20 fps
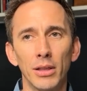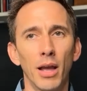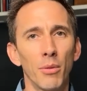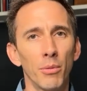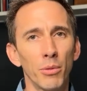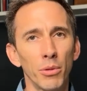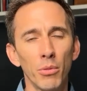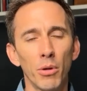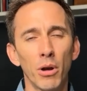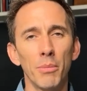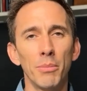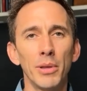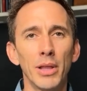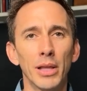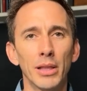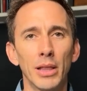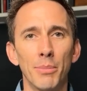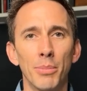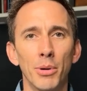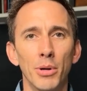I really want to be
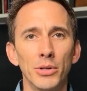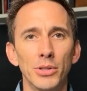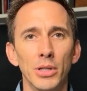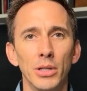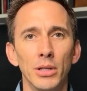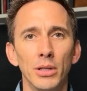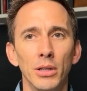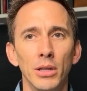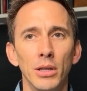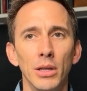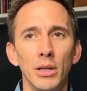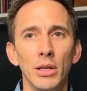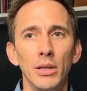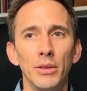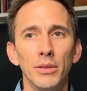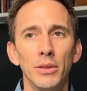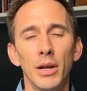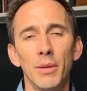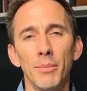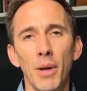like that person.
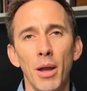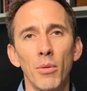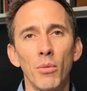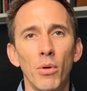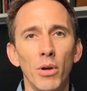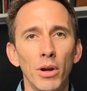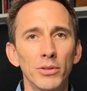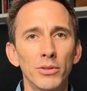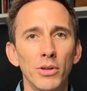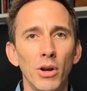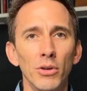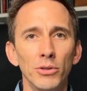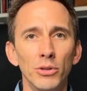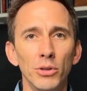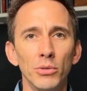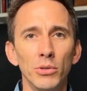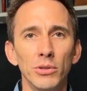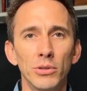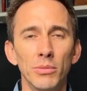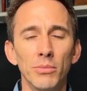Then I might want to start
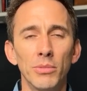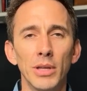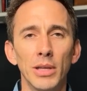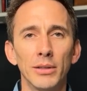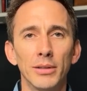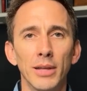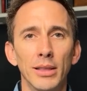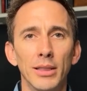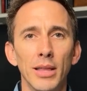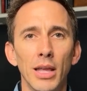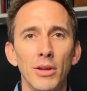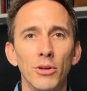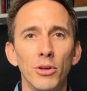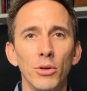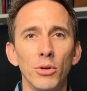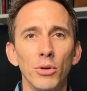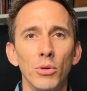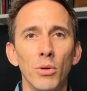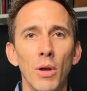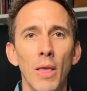doing some things like they
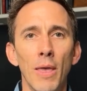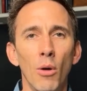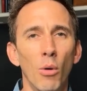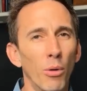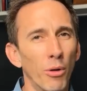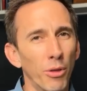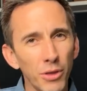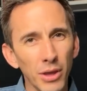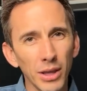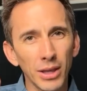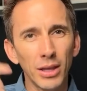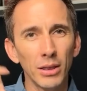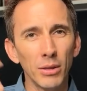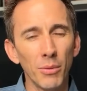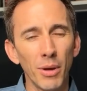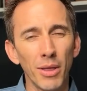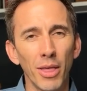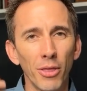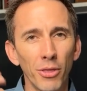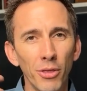do, or thinking the
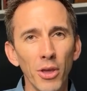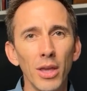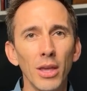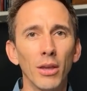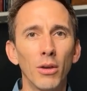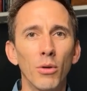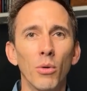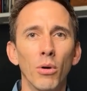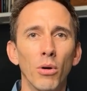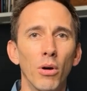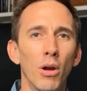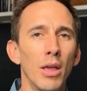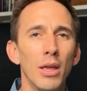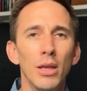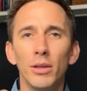way they think, or